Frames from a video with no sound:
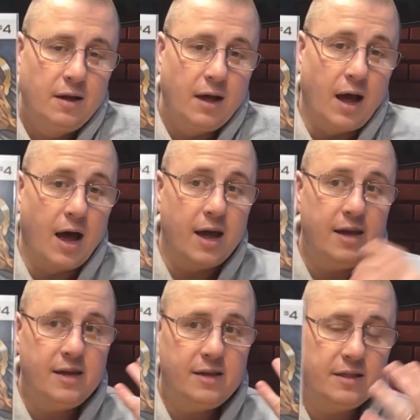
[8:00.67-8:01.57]

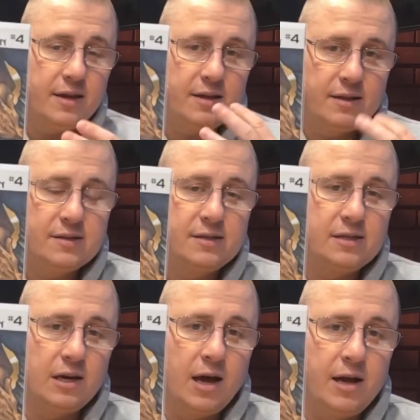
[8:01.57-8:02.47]
I think this is
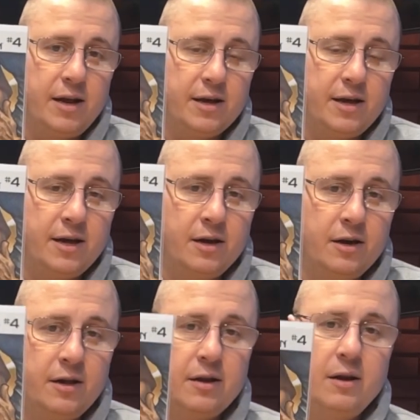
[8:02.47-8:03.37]
a 9.8
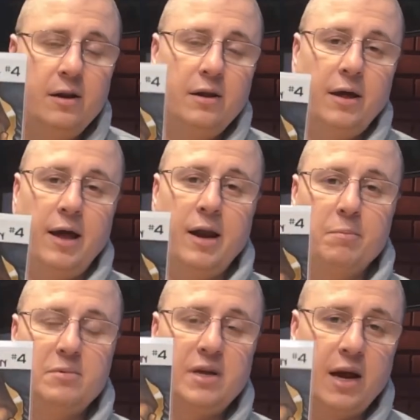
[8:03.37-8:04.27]
candidate, and
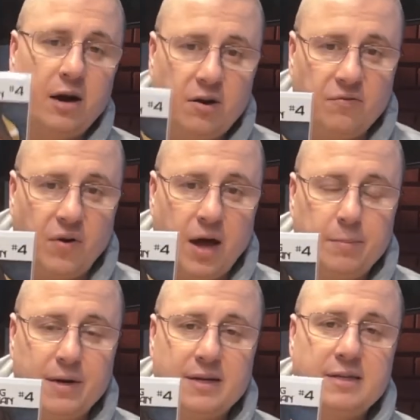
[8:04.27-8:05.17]
I'm terrified
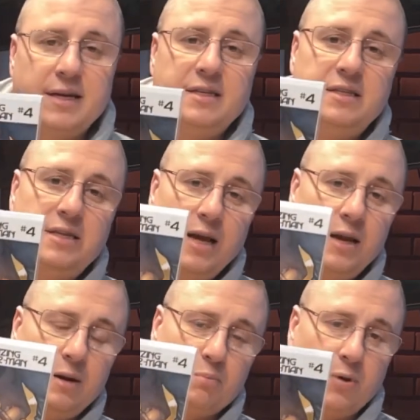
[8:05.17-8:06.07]
because I
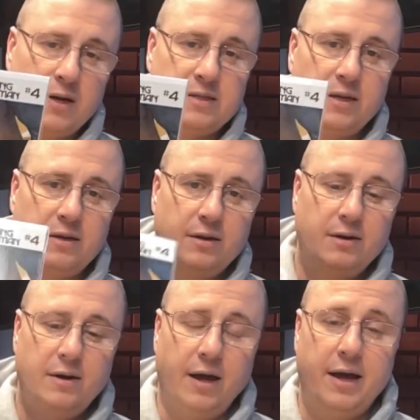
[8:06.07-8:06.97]
didn't press it,
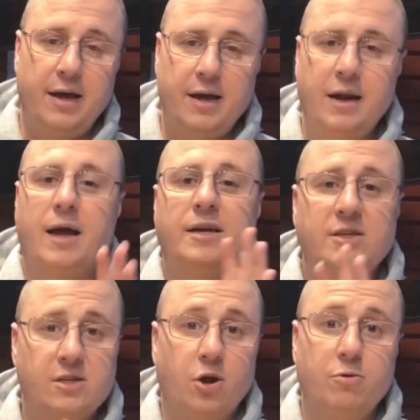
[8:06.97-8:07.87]
and I
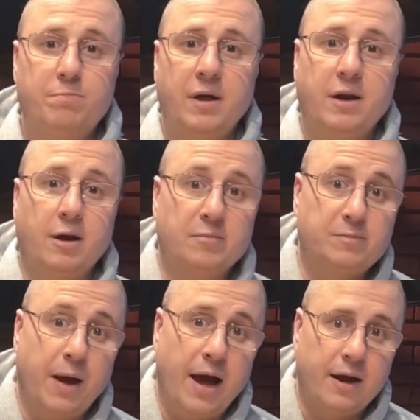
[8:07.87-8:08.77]
just hope that it comes
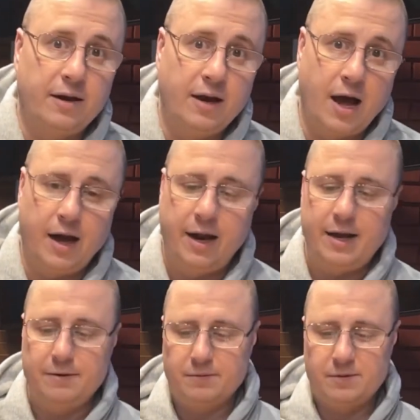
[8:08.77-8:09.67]
back
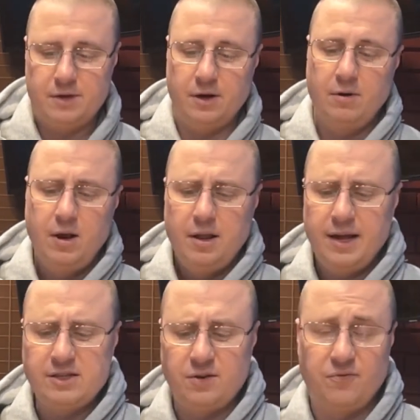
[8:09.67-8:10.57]
9.8. So
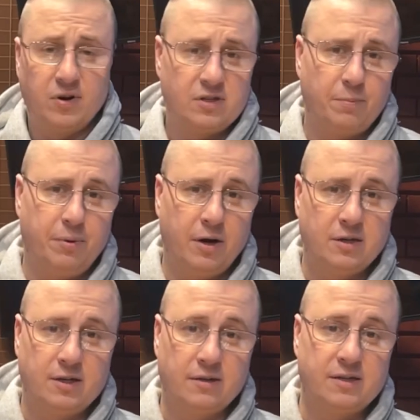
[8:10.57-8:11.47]
that's the first
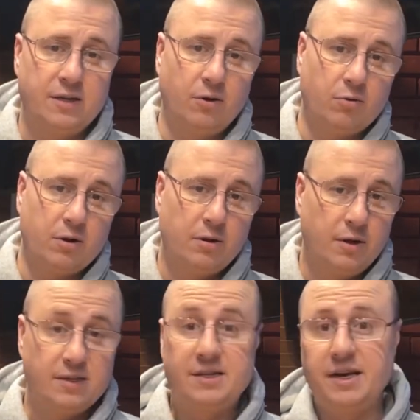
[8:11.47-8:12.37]
appearance of Silk,
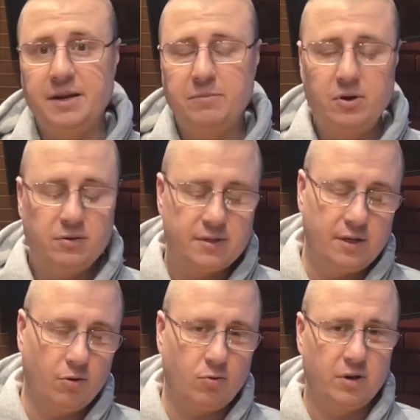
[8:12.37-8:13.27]
Cindy Moon
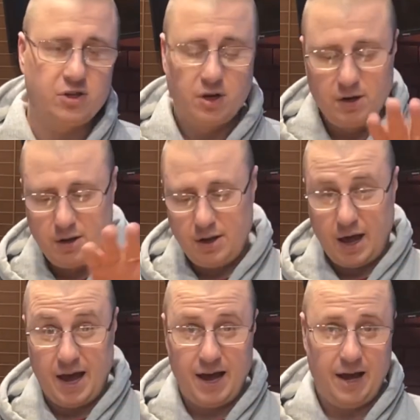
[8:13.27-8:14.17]
Silk, which
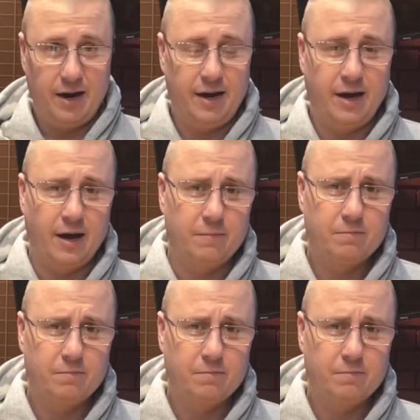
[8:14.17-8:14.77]
I had a